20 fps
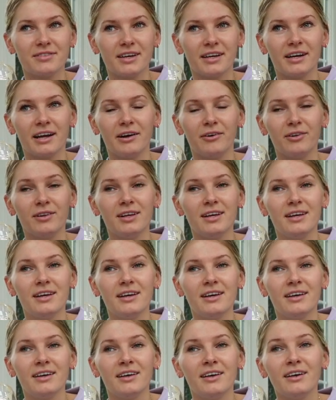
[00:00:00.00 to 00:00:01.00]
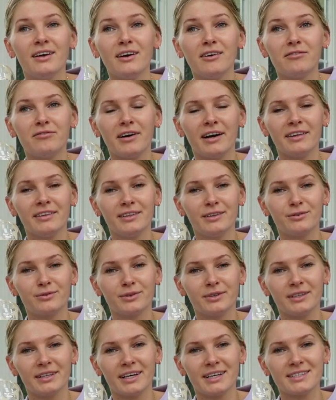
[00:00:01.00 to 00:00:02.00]
then I'll finally
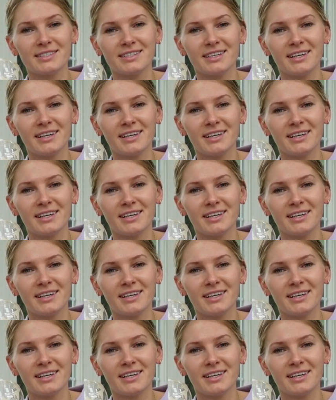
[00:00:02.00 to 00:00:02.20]
realize